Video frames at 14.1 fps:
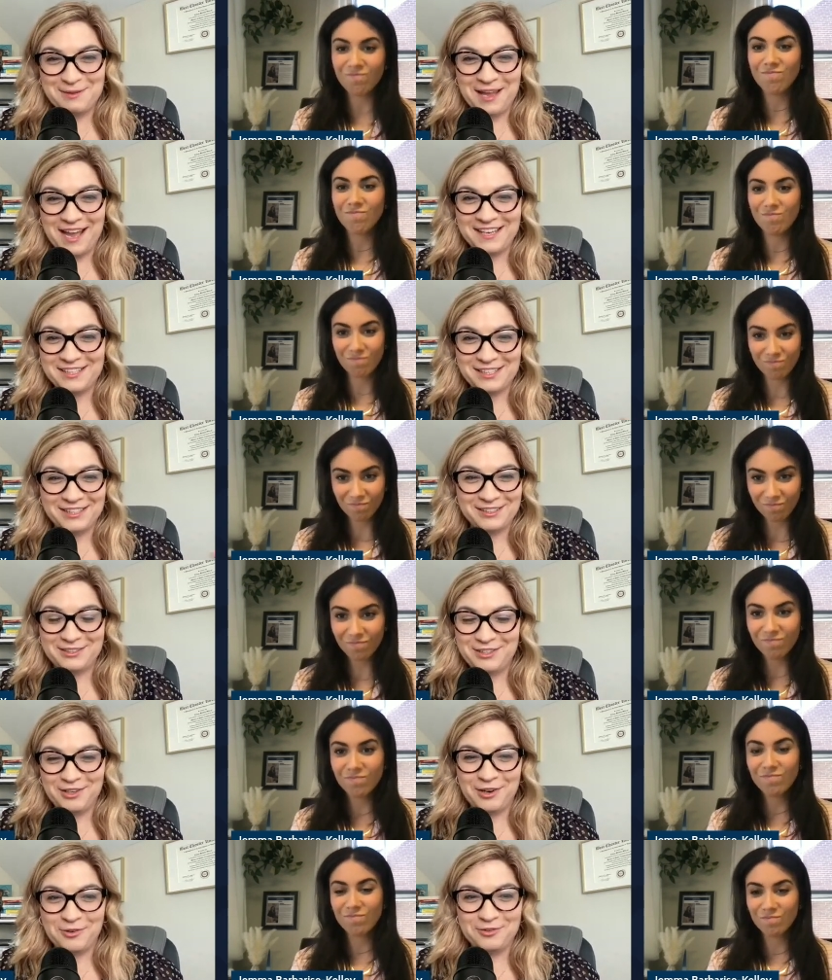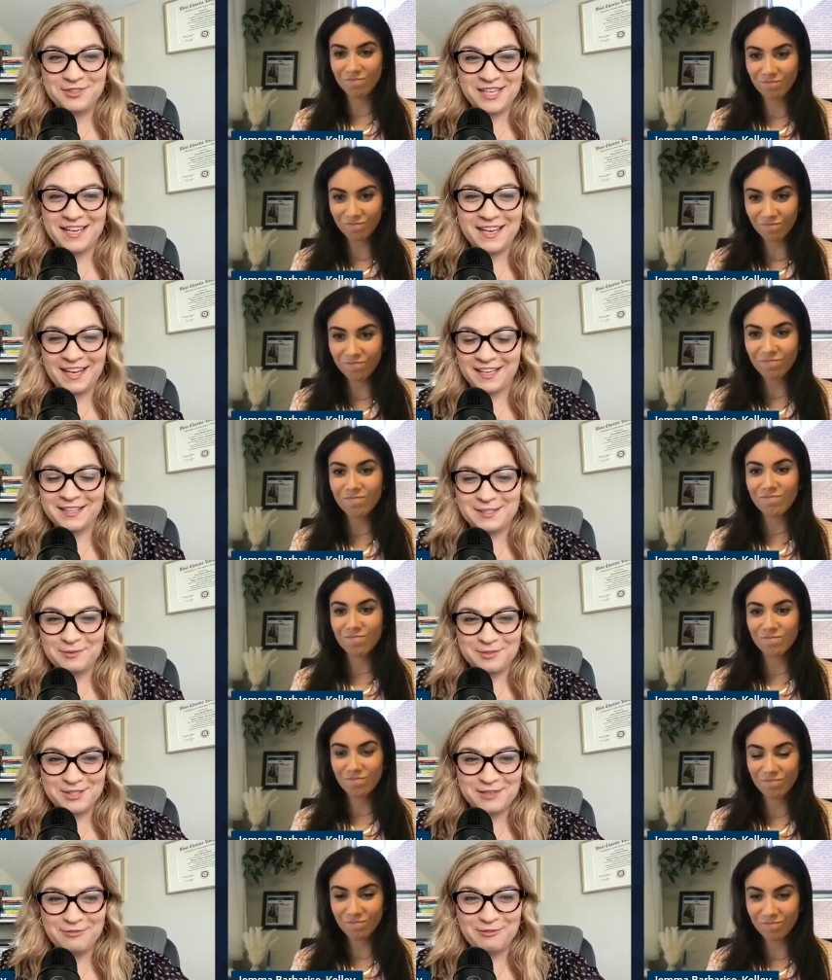Speaker 1: we had to, you know, take. I guess it
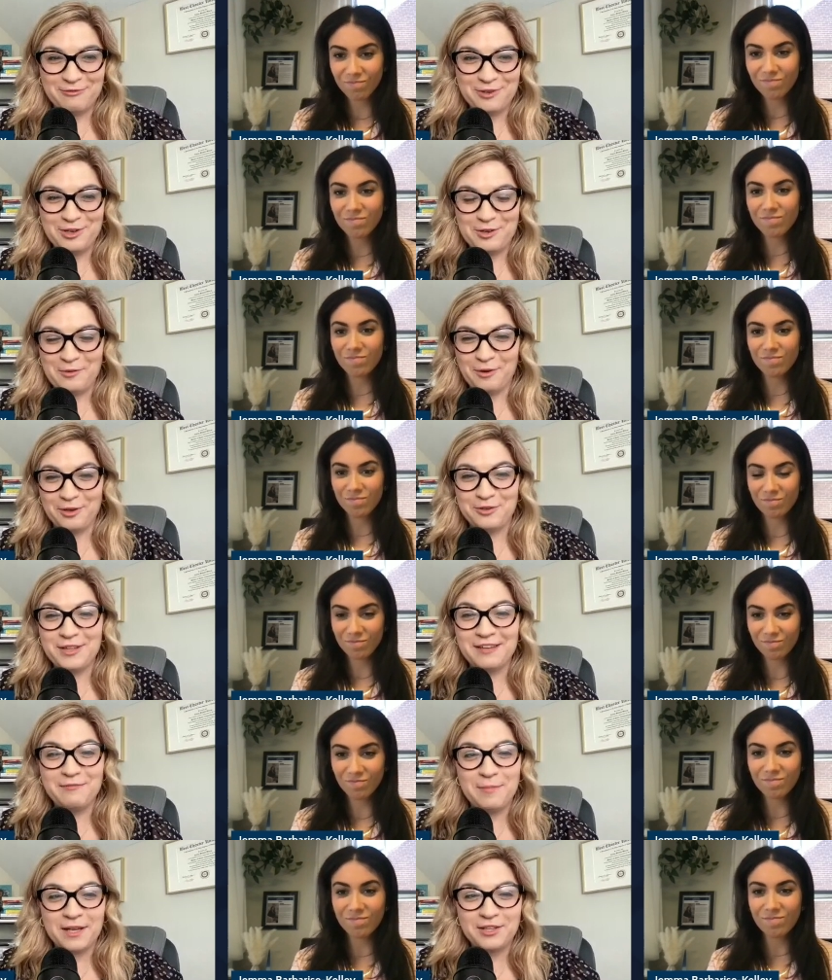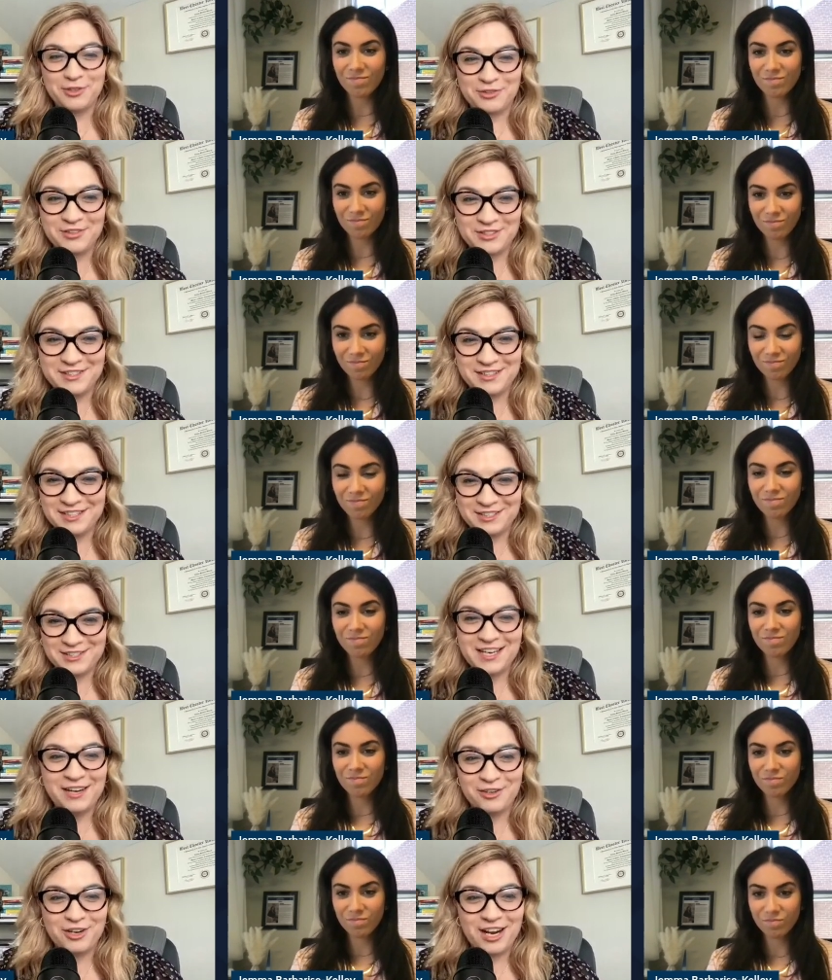was different for you where you live, but the
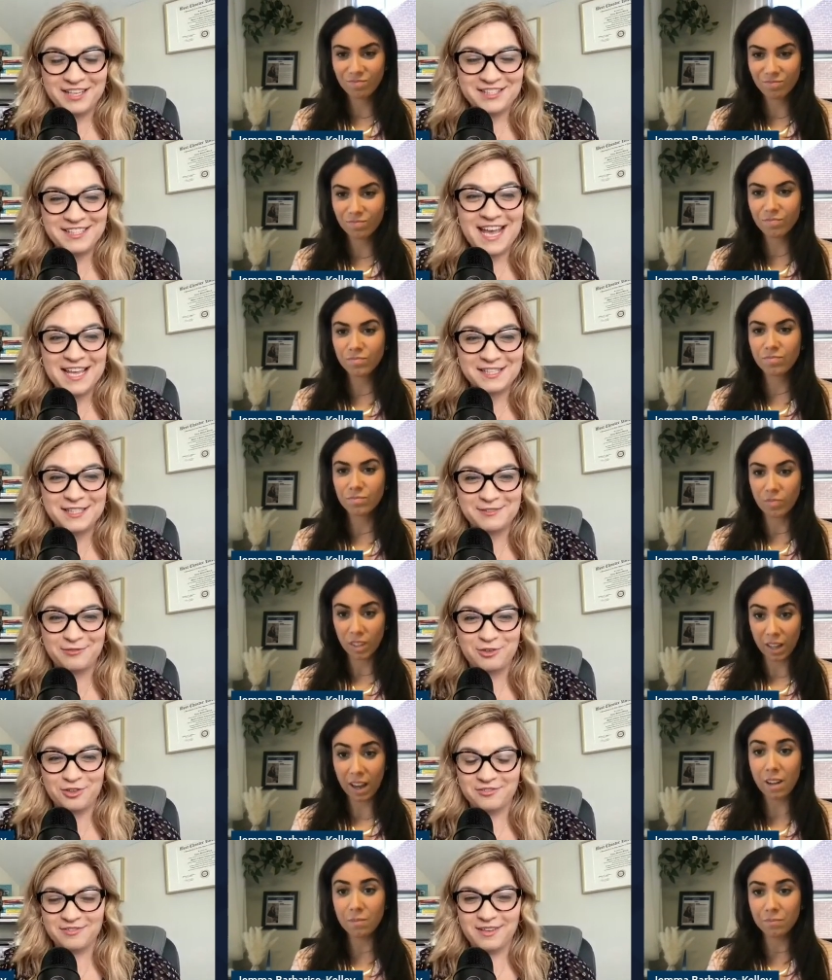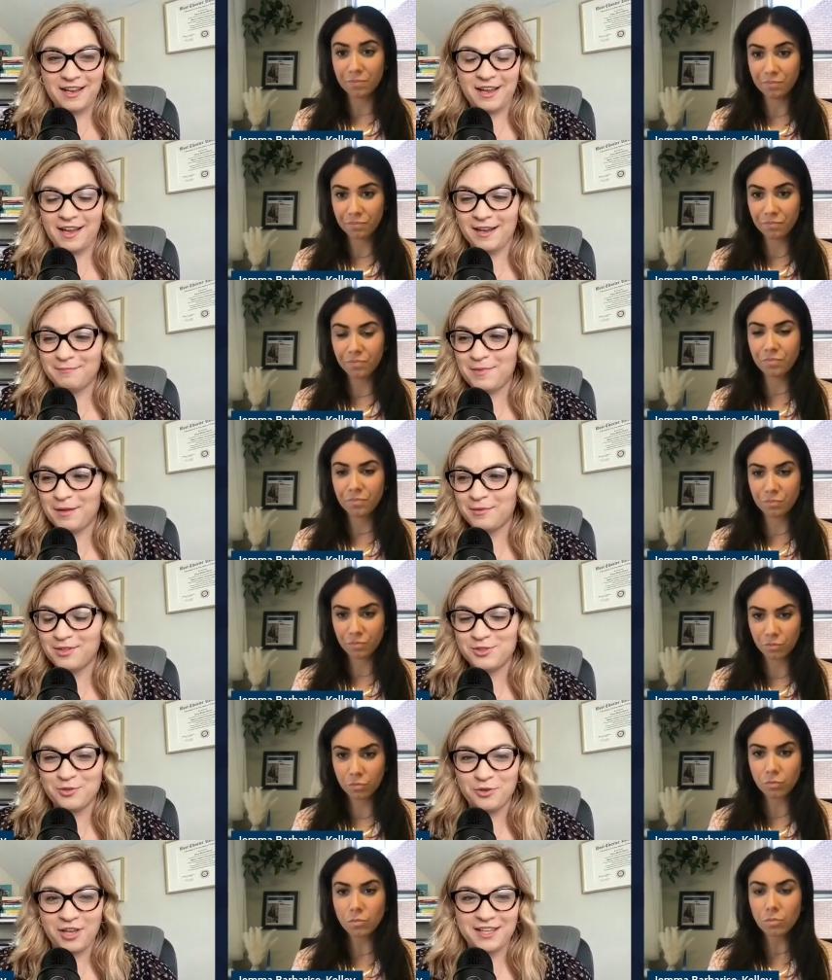standardized tests for public
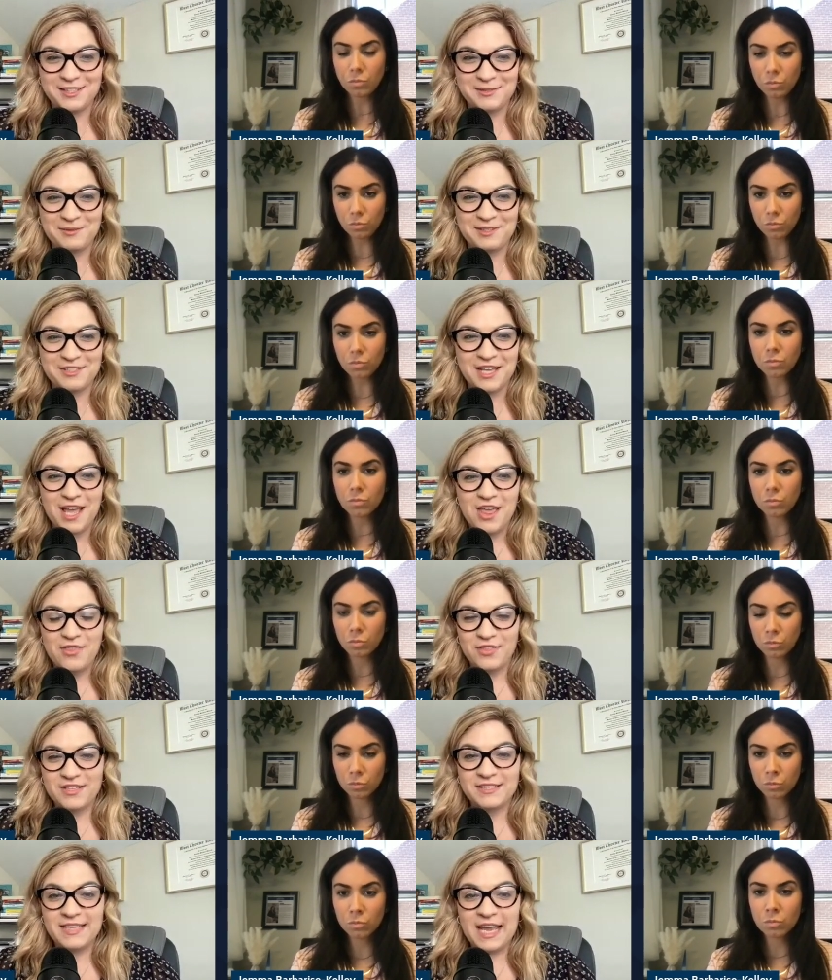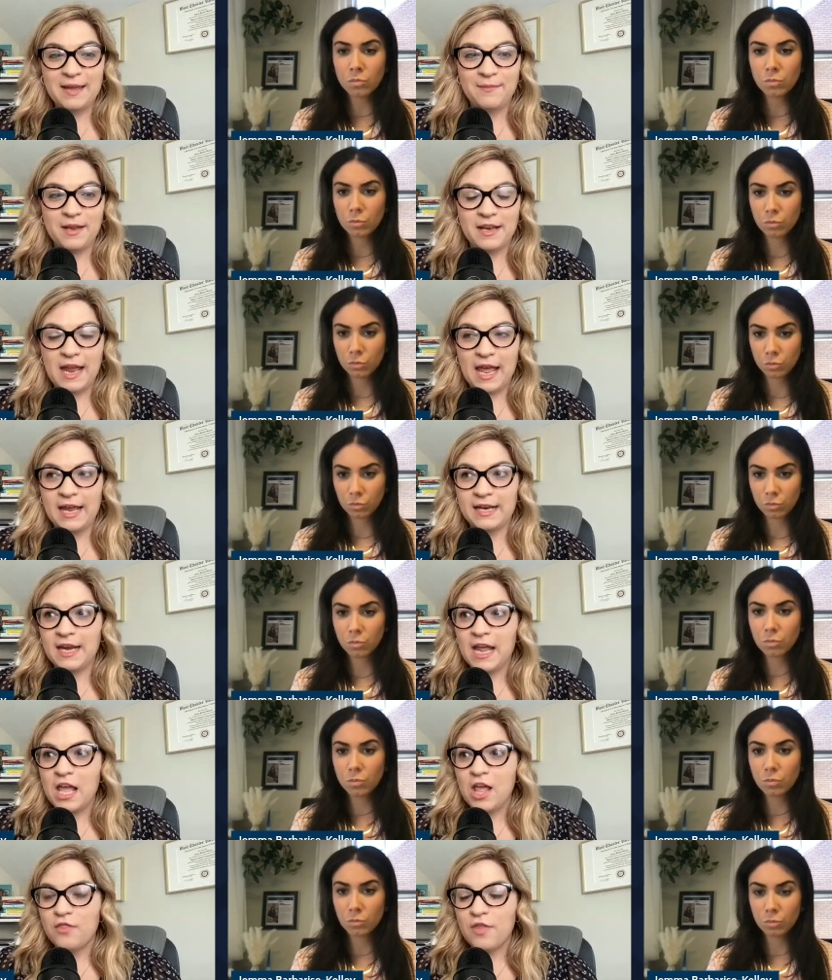school kids was the same. And
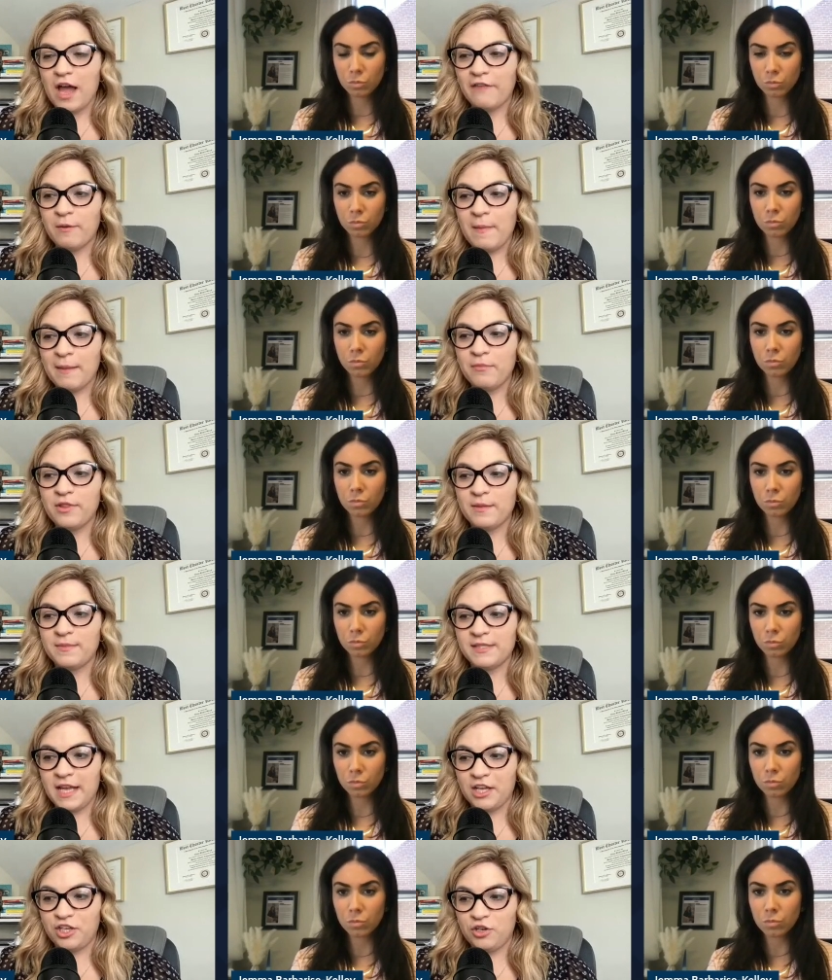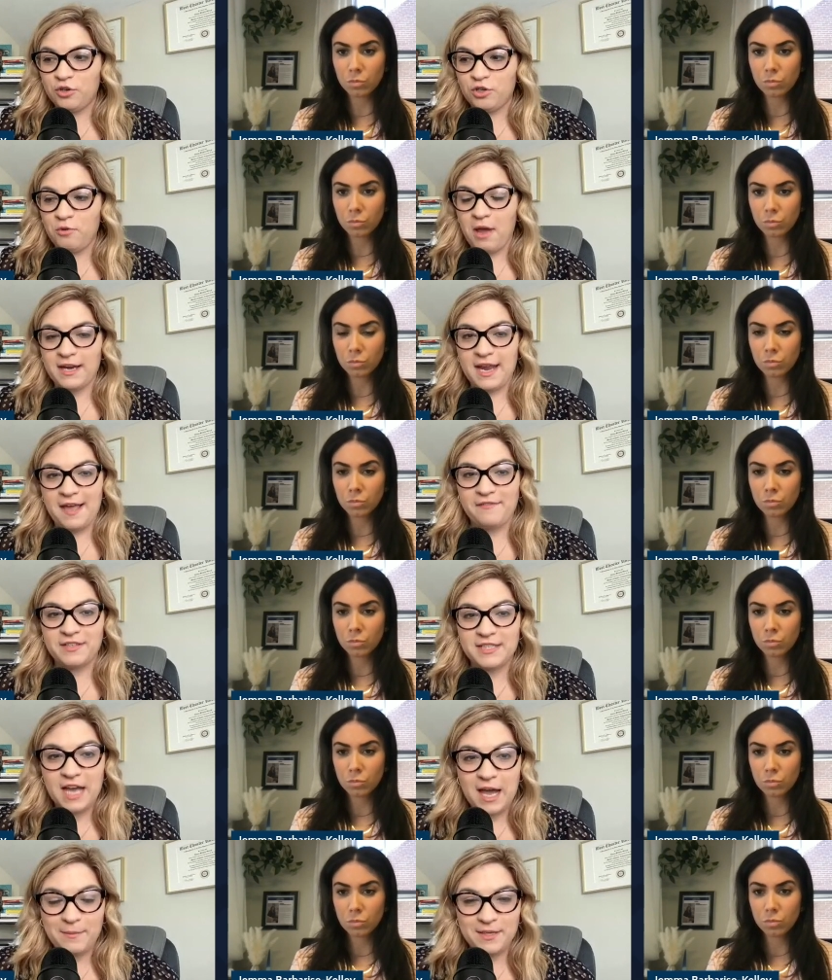I remember them saying, you know, you had to have a
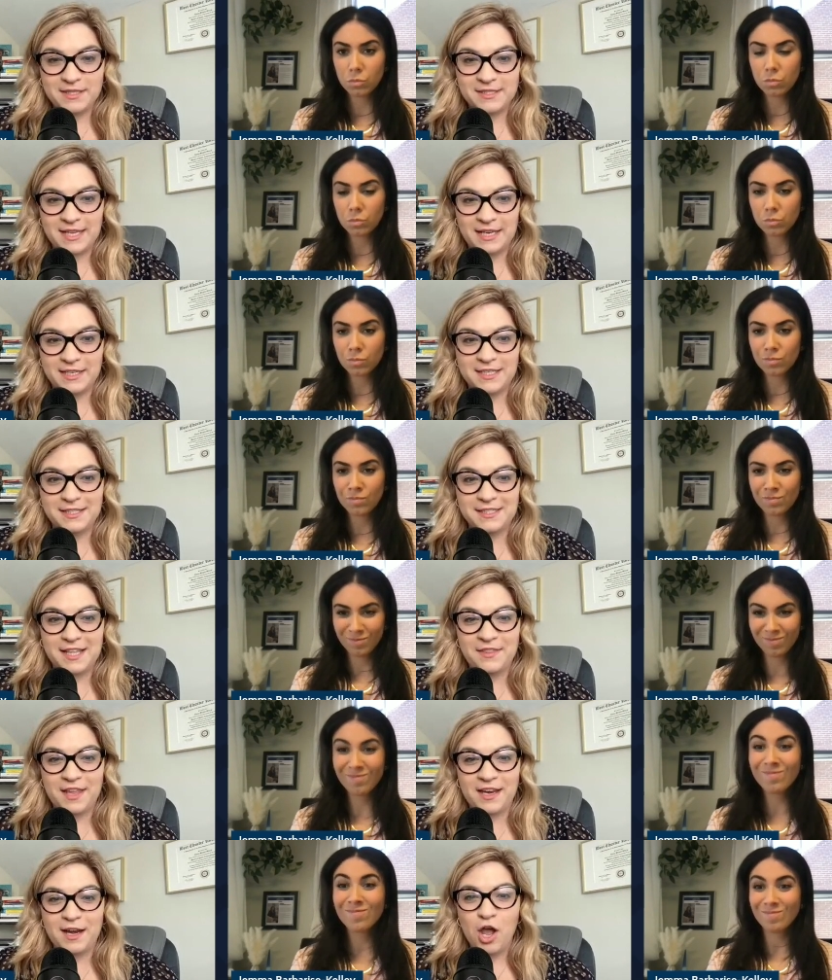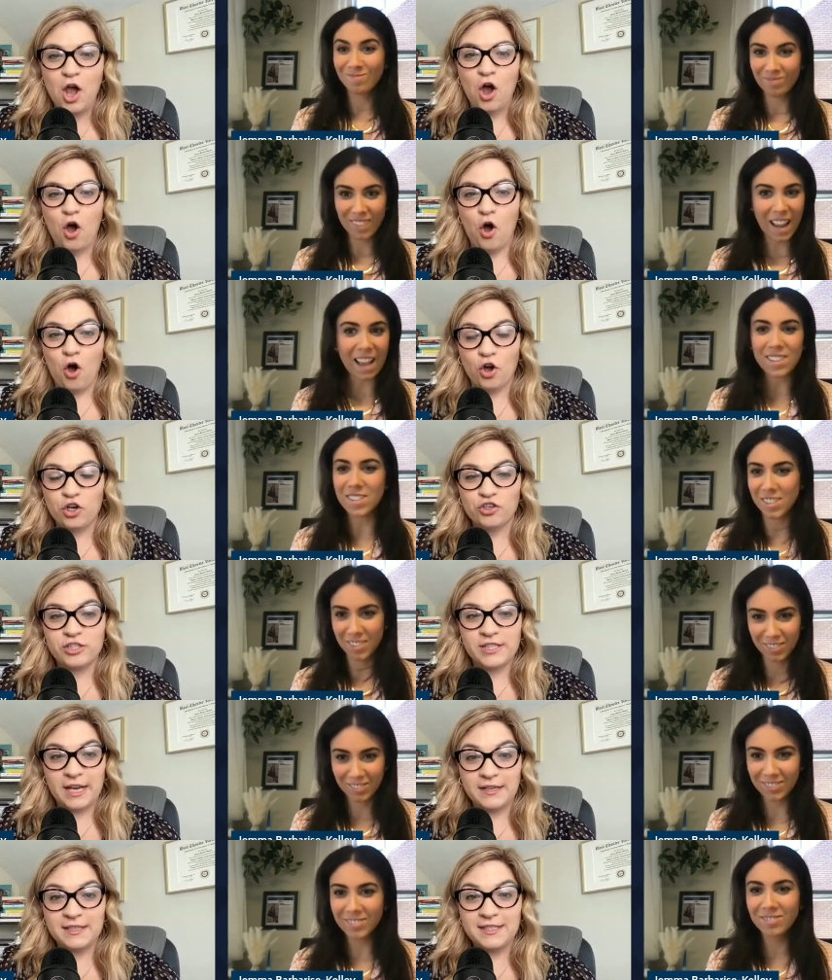topic sentence, and then all your
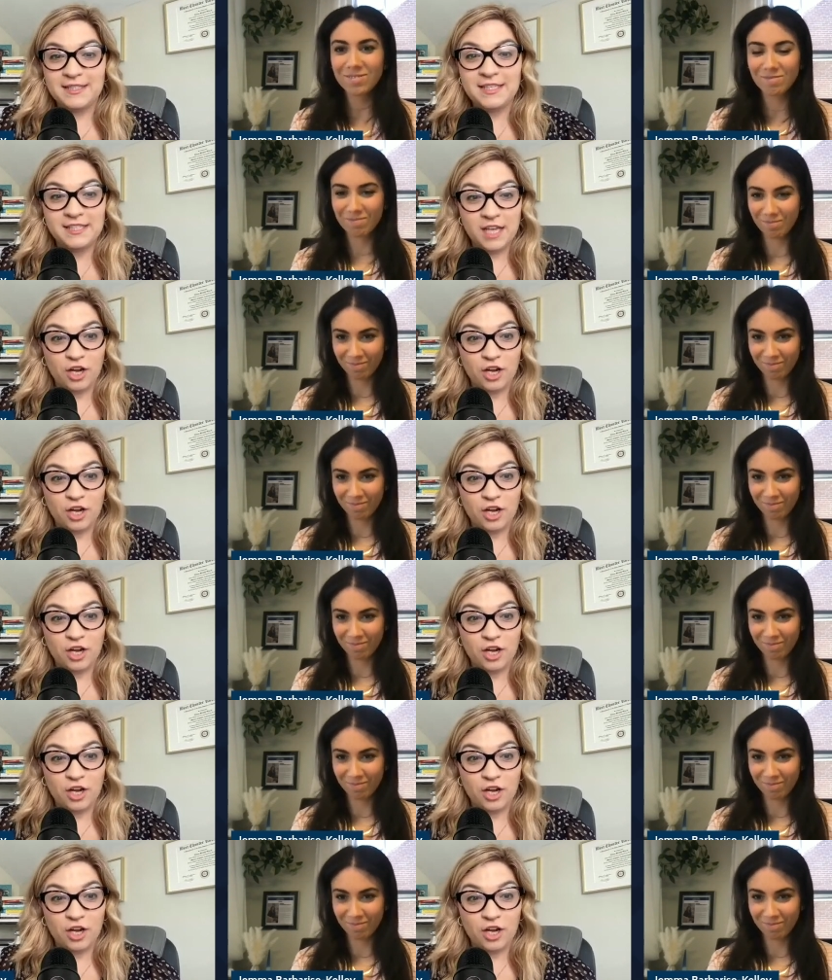sentences